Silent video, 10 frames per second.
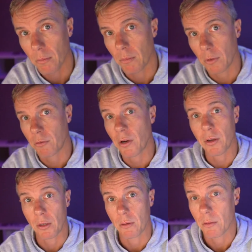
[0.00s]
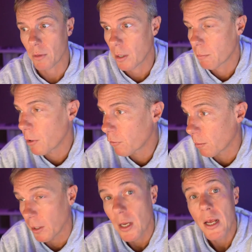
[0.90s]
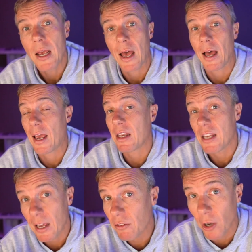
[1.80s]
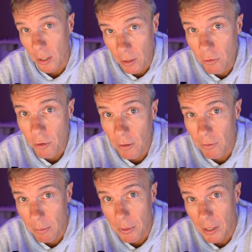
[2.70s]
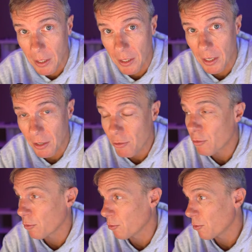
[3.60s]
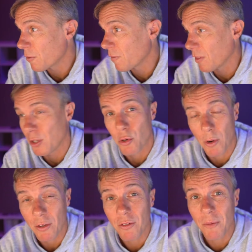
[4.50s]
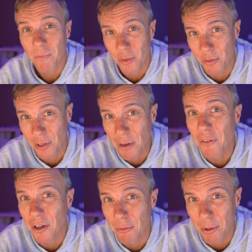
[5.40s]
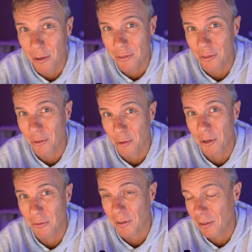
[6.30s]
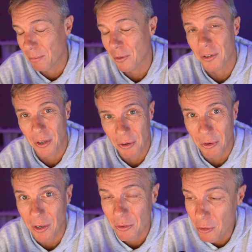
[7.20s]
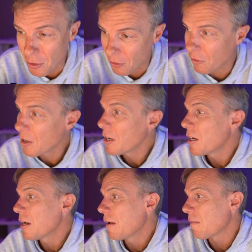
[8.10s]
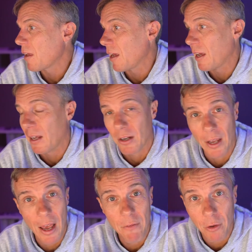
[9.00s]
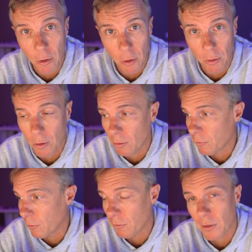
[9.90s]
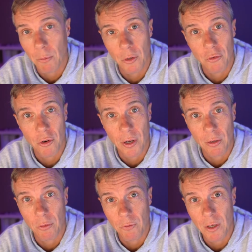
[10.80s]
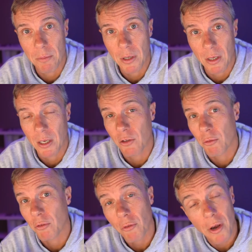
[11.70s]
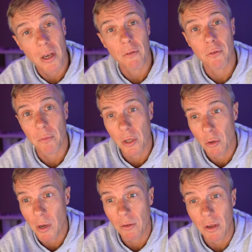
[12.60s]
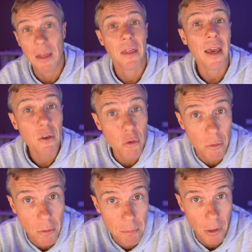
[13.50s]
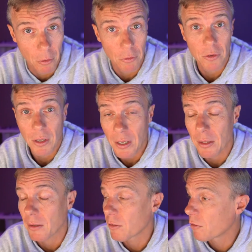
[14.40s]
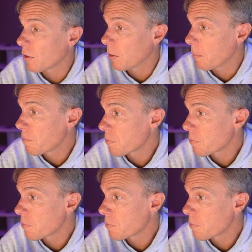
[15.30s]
Australian? Possibly. And yes, I did try VPNing into the US to see if I could post a story on Facebook. No, I couldn't. And I have heard of someone trying to VPN into Australia from the US, and they couldn't post either. So